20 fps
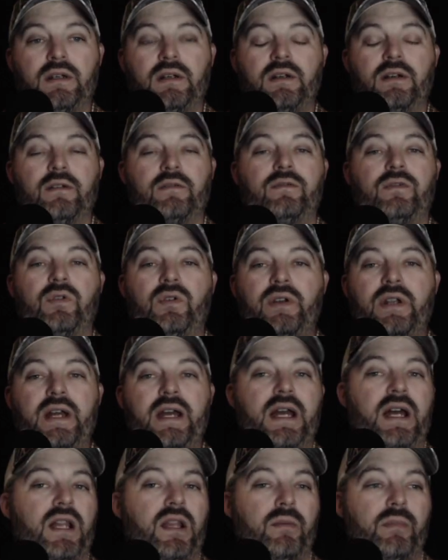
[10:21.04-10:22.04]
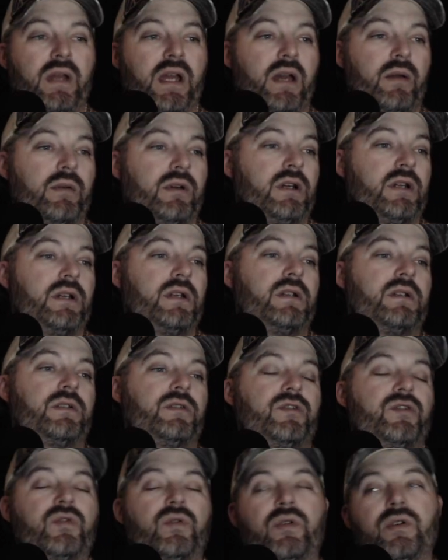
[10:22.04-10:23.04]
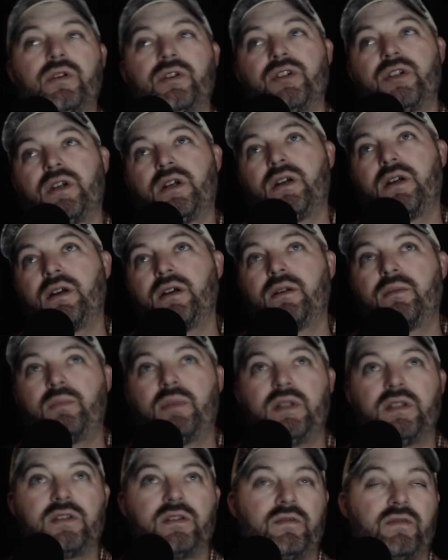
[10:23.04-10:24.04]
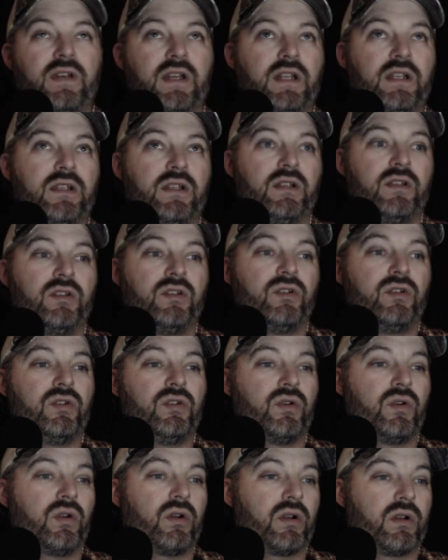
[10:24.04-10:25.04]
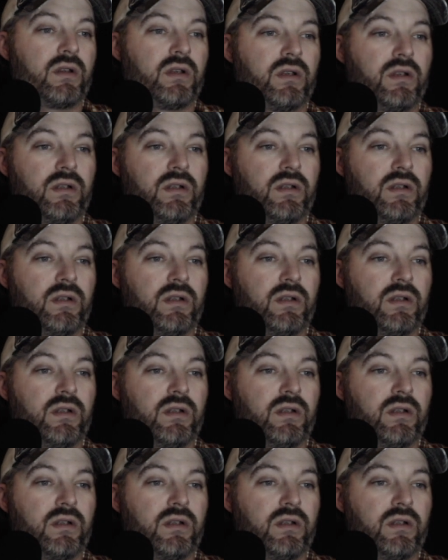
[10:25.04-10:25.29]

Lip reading: Florida, Alabama, Georgia, Pennsylvania, New York,